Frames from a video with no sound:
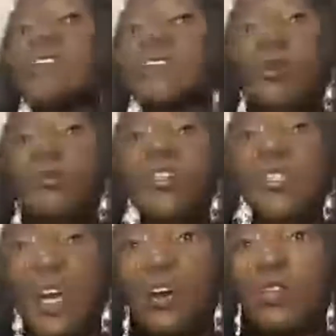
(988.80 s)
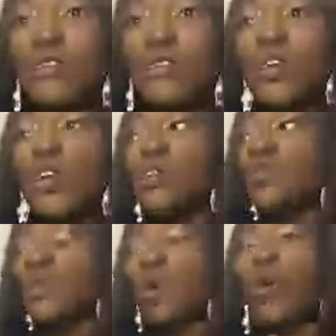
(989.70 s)
somebody else to
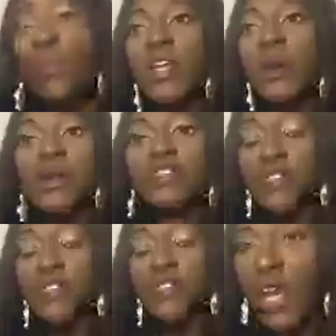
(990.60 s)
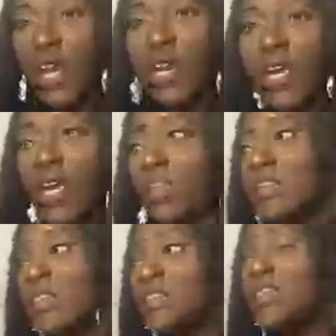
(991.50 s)
open up and to share. And
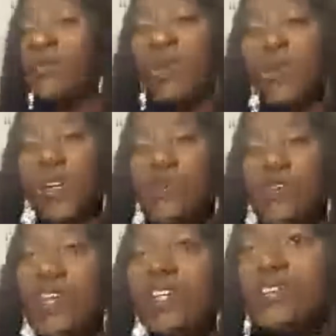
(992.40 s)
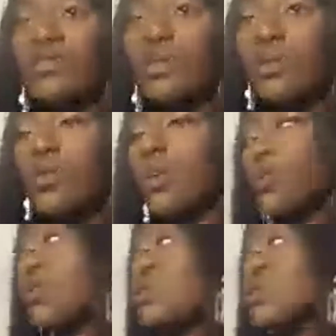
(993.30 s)
this is what we are created for.
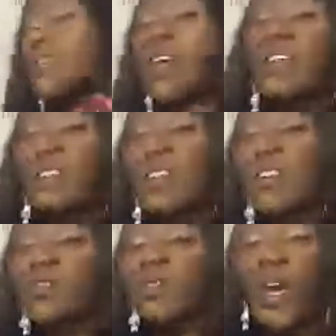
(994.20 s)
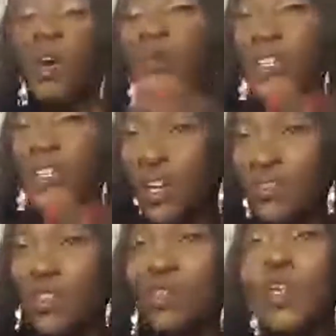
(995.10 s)
God created us to help each other,
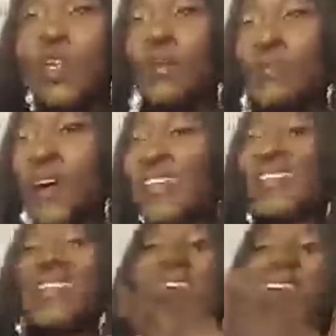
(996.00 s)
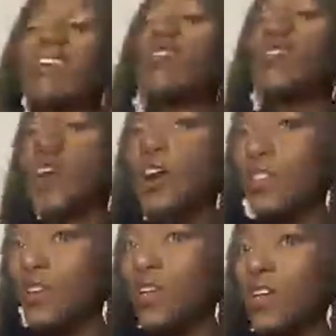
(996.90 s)
to impact each
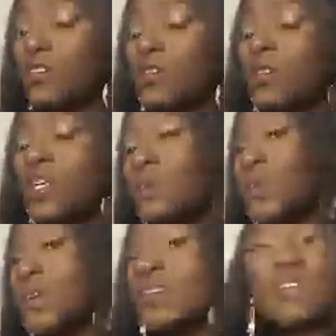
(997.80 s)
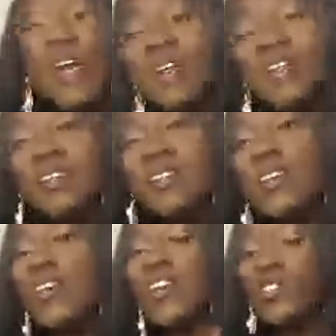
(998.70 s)
other. So keeping silent
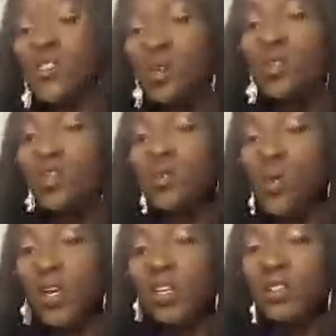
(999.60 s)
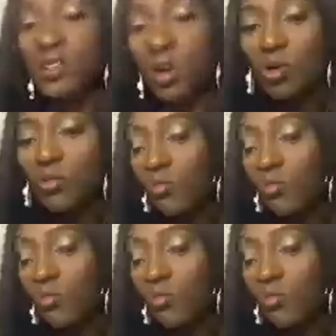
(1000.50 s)
is not the way to.